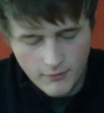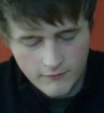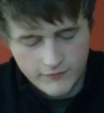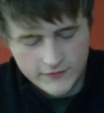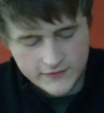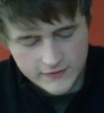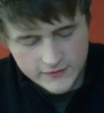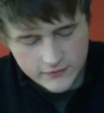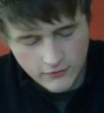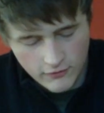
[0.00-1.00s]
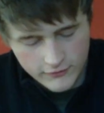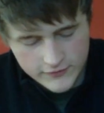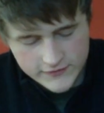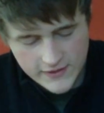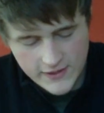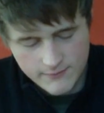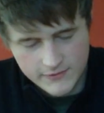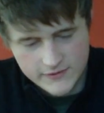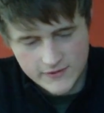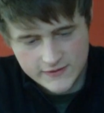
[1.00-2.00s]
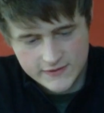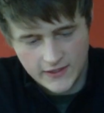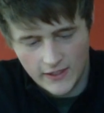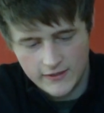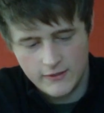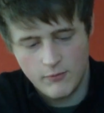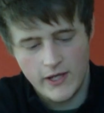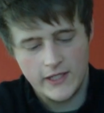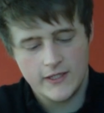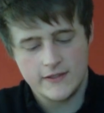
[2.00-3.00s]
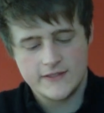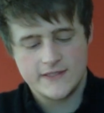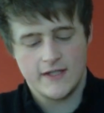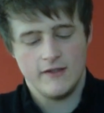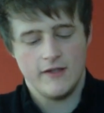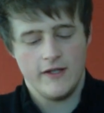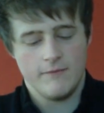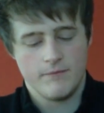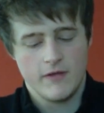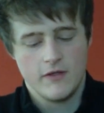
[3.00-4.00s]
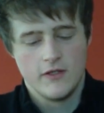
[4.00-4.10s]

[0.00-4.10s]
But obviously it's not the same as a Scandi where you can tilt it.